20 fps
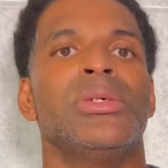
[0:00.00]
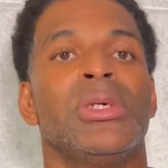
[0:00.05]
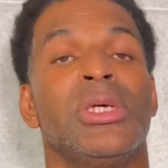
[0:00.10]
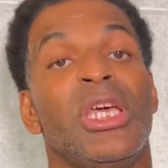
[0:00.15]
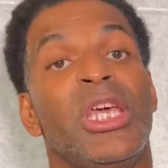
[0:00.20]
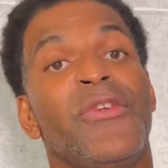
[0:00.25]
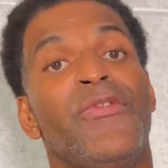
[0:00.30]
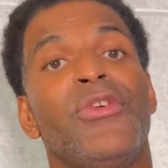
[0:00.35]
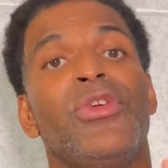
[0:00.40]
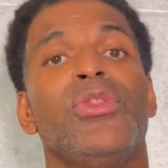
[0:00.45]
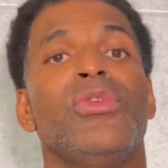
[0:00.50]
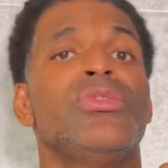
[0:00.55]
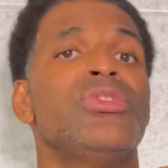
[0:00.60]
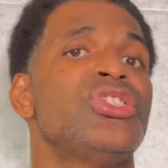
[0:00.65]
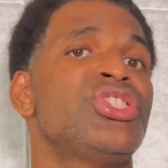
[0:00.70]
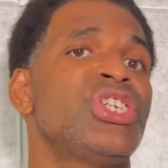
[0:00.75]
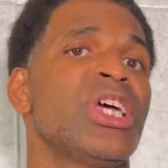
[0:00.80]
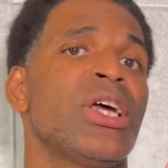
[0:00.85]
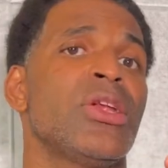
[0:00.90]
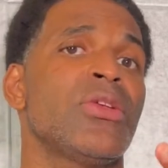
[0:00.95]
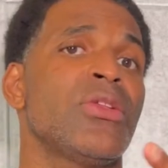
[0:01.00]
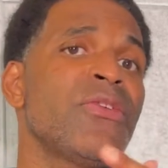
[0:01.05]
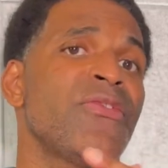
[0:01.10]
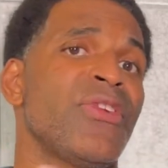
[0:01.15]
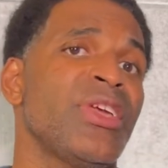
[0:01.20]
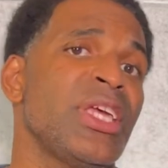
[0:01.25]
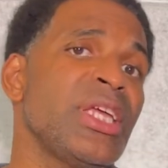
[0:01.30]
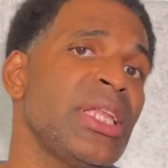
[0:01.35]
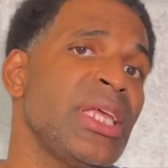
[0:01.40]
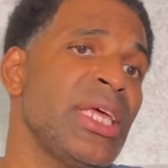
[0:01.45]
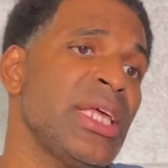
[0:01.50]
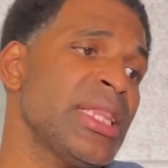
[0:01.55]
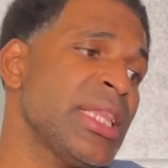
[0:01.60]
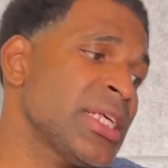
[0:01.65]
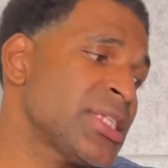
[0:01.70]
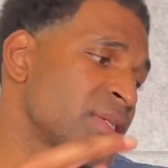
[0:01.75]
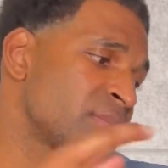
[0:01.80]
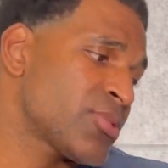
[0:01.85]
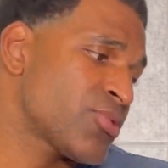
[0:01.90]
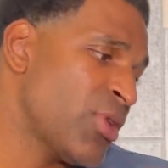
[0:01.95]
If you're new to the channel, don't forget to hit
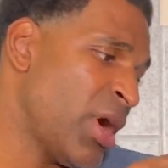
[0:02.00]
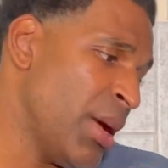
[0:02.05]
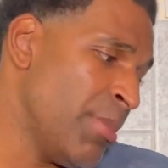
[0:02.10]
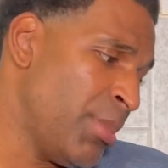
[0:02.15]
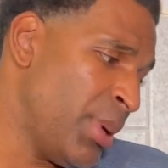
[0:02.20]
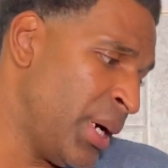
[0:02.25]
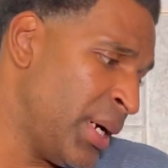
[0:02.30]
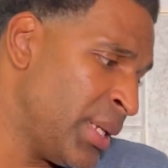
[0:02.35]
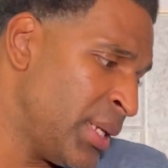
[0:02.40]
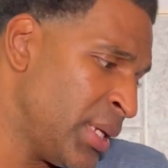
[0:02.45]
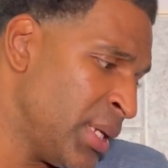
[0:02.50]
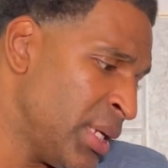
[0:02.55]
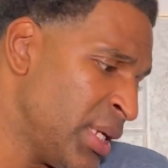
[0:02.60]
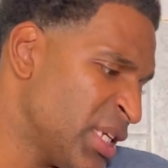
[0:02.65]
that subscribe button.